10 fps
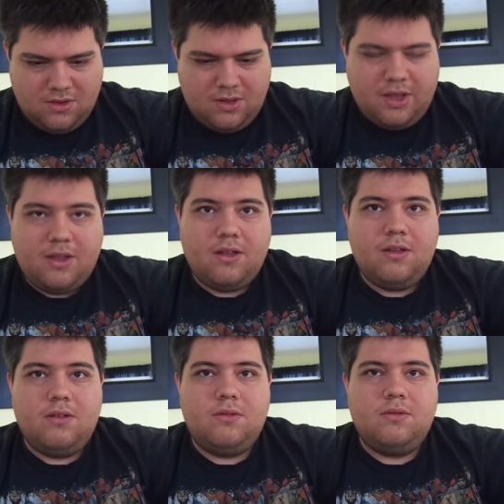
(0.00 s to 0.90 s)
Like
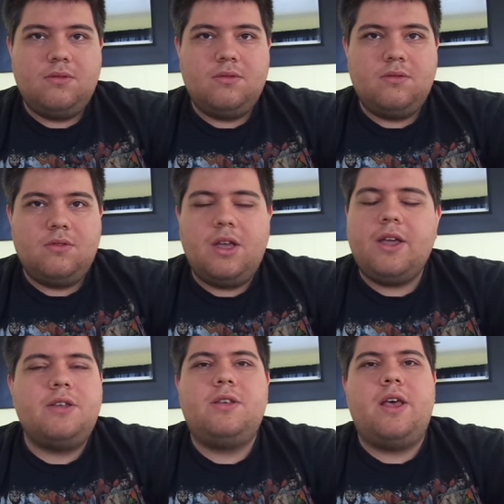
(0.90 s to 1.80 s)
like
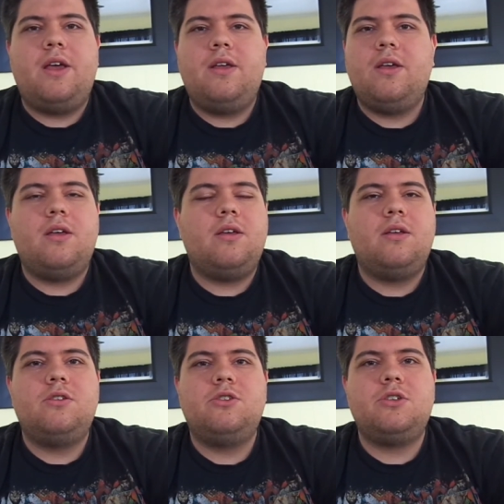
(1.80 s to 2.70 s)
I said,
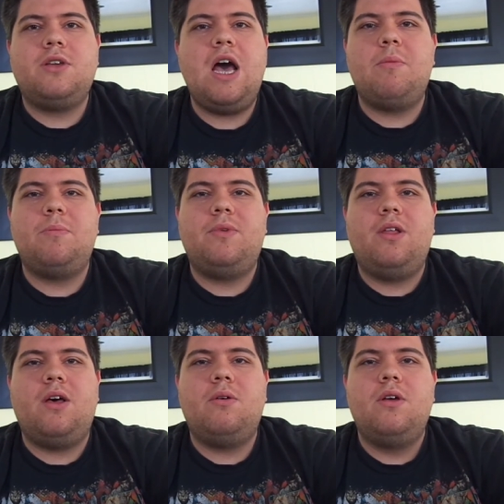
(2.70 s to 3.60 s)
just comment
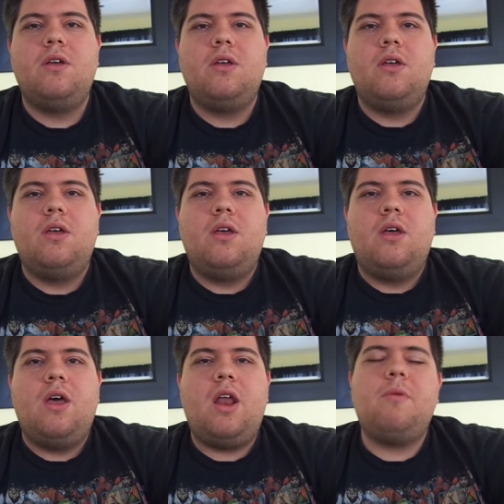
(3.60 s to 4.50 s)
below.
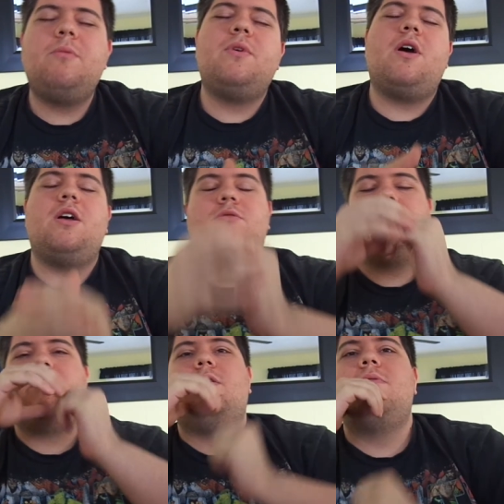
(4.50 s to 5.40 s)
And I'm gonna be honest
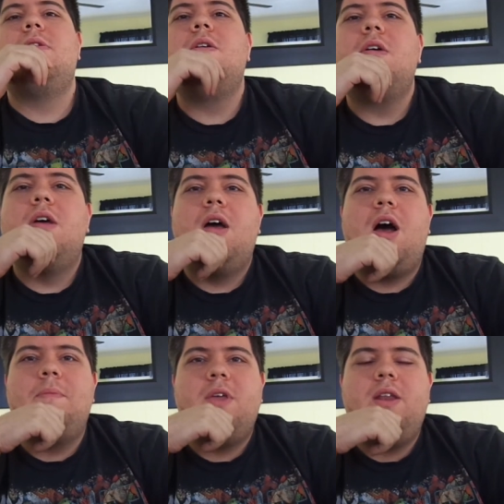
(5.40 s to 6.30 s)
with you.
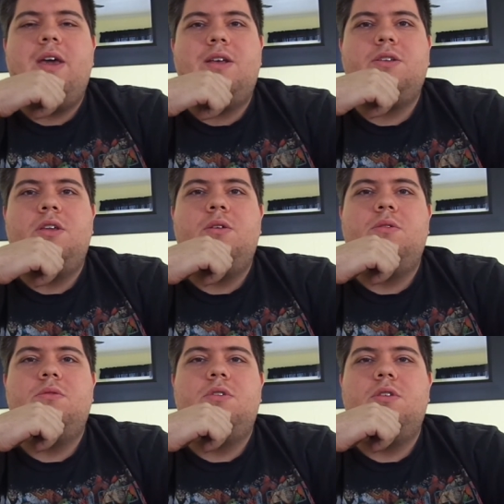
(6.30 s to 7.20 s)
I'm not asking
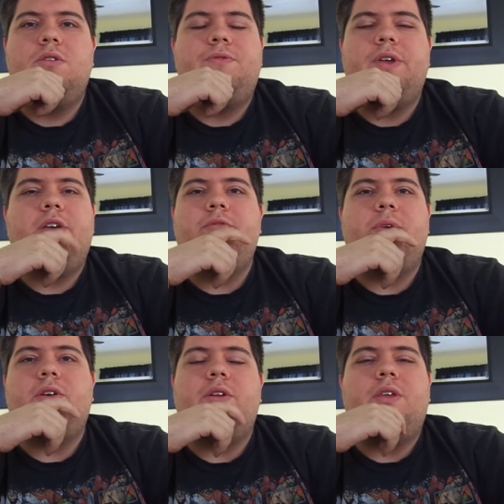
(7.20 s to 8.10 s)
you to forgive
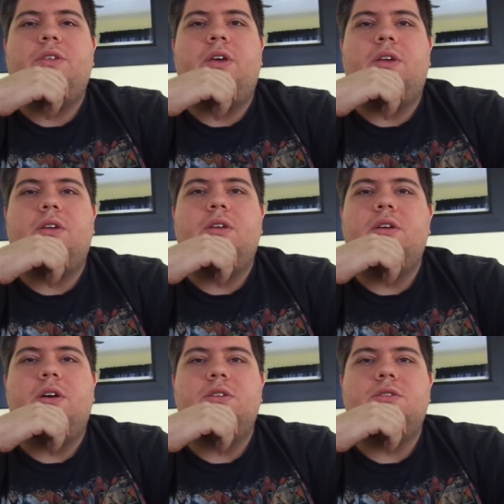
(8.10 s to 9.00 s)
me or anything,
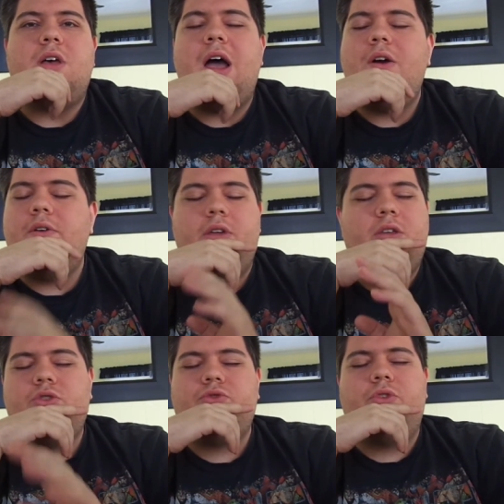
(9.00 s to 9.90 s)
because I
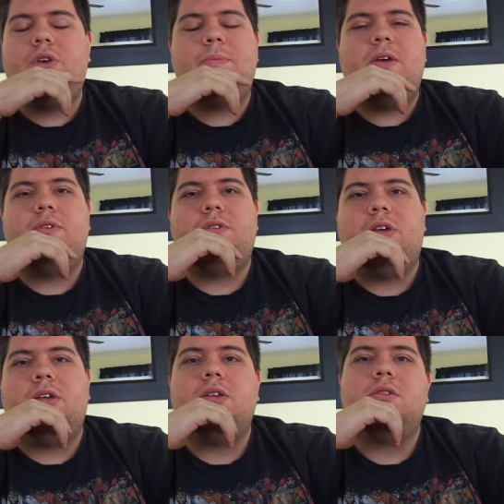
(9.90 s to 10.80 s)
already screwed up
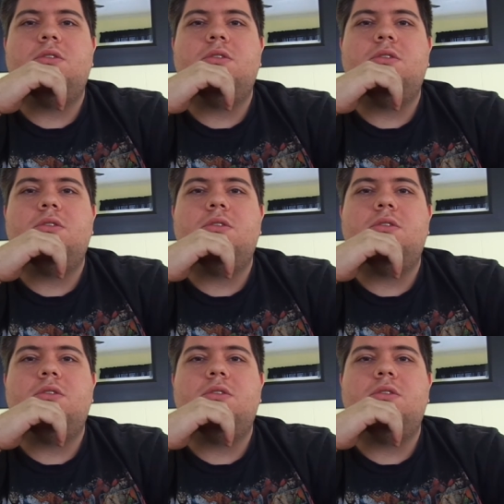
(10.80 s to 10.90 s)
everything.